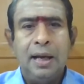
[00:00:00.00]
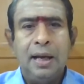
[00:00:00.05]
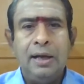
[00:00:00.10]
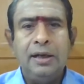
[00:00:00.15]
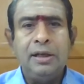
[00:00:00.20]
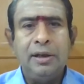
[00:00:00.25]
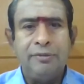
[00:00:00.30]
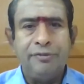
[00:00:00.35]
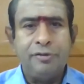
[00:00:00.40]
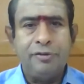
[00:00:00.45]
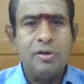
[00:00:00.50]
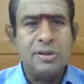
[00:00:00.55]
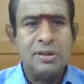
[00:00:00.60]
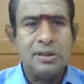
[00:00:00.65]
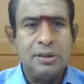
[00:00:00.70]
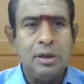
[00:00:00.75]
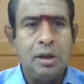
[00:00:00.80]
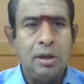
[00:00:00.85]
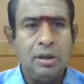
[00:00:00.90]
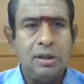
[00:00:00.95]
And of
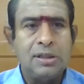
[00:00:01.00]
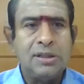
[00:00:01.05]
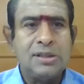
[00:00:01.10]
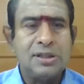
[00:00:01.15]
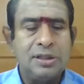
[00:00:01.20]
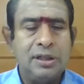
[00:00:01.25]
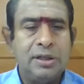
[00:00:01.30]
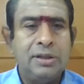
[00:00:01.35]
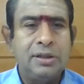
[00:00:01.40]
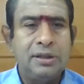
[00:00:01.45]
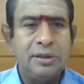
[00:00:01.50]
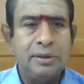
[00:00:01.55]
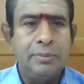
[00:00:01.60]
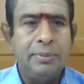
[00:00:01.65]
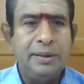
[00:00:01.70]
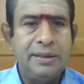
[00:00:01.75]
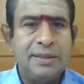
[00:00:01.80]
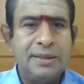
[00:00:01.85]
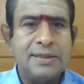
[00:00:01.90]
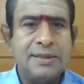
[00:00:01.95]
course, non-resident
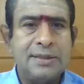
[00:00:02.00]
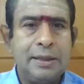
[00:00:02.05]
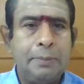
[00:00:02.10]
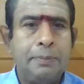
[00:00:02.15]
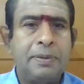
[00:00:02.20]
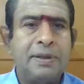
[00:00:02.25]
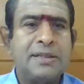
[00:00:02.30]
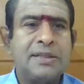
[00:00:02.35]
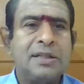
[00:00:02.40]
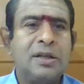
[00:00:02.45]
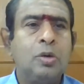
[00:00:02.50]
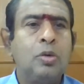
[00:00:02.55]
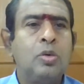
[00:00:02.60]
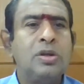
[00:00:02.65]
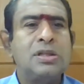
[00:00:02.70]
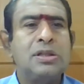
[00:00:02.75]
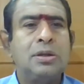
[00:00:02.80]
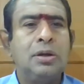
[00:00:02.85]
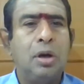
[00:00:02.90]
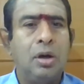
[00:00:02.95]
means a person who
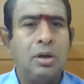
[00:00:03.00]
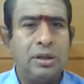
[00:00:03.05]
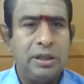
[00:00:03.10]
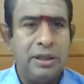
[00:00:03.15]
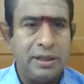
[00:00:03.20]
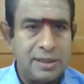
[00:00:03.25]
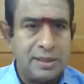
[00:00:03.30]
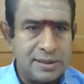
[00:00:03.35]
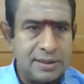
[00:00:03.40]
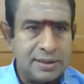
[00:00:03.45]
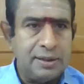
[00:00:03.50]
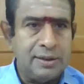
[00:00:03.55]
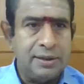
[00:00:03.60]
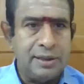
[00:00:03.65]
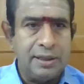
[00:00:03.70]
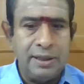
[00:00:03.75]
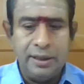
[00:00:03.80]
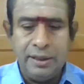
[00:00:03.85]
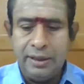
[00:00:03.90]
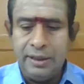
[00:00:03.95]
is not a
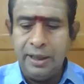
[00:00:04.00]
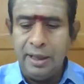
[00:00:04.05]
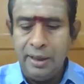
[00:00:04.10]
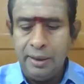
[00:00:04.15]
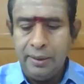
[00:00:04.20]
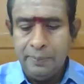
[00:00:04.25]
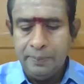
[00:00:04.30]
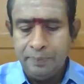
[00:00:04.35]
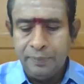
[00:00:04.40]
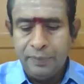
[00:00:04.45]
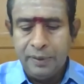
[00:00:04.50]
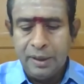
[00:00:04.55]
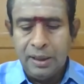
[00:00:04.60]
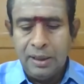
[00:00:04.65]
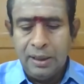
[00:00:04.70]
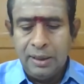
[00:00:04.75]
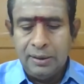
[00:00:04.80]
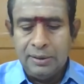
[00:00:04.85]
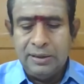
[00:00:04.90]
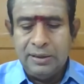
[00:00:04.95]
resident in India.
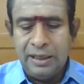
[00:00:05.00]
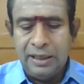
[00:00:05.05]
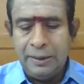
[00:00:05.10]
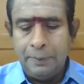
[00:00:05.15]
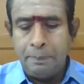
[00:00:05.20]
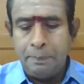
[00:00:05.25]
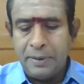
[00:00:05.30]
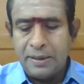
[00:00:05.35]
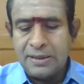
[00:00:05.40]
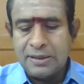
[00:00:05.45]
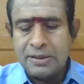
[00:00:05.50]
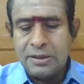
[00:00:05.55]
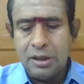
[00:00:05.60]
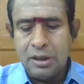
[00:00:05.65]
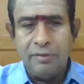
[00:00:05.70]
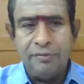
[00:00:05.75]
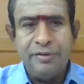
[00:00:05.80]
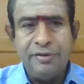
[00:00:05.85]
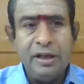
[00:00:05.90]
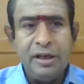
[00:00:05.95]
Then a
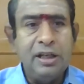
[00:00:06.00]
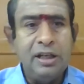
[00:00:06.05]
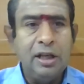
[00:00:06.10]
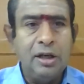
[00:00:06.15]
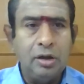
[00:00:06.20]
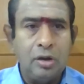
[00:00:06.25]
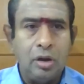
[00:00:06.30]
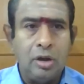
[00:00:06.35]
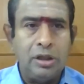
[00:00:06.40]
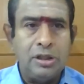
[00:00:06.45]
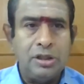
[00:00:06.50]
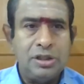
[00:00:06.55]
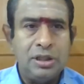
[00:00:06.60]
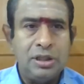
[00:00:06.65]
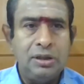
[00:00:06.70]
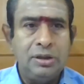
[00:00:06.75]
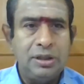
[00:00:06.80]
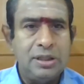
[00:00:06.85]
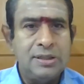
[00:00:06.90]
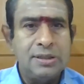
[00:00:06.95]
person of Indian
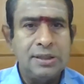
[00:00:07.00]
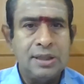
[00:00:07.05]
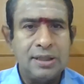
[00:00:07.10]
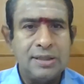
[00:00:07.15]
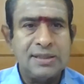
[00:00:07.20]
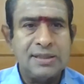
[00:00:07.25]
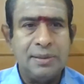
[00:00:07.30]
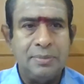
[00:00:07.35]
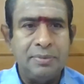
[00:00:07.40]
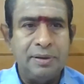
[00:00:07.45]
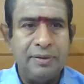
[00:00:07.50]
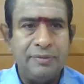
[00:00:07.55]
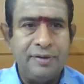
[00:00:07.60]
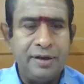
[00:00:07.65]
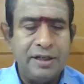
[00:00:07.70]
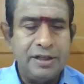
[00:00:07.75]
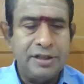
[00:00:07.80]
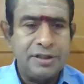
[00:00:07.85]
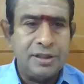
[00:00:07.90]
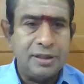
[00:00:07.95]
origin. These are some
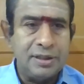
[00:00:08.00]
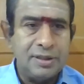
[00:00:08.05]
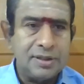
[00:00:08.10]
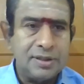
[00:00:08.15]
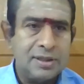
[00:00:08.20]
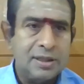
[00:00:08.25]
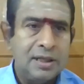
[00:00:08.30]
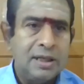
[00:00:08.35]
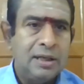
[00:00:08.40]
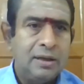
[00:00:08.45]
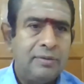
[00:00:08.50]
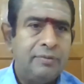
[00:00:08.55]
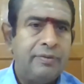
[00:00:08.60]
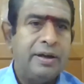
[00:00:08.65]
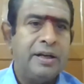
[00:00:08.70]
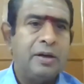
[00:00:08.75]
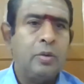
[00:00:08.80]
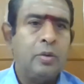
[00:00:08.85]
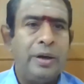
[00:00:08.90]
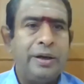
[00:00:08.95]
definitions
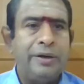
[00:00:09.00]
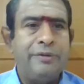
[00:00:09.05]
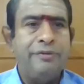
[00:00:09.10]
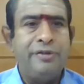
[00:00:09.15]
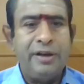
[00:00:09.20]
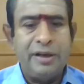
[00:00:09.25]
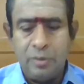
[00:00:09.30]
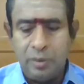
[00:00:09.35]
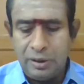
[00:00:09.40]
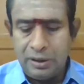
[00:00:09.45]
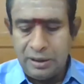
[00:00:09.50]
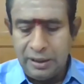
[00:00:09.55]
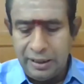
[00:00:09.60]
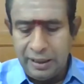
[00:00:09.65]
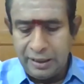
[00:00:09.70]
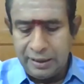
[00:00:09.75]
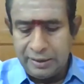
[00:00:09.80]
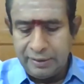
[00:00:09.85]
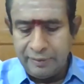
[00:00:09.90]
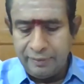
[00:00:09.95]
where quite
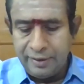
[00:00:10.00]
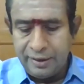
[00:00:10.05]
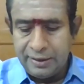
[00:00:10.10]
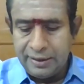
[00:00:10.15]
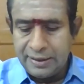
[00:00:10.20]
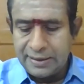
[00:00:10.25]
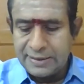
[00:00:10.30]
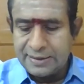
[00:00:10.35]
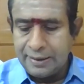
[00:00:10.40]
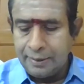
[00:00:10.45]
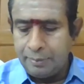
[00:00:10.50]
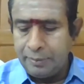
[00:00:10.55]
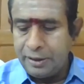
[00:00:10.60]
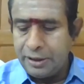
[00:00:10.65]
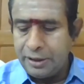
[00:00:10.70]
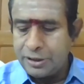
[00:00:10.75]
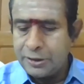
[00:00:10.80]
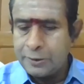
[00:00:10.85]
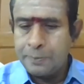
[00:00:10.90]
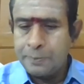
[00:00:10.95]
frequently are given in the
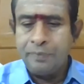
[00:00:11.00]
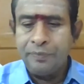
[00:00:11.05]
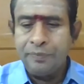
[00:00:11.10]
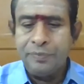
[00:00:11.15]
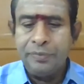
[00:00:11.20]
examination.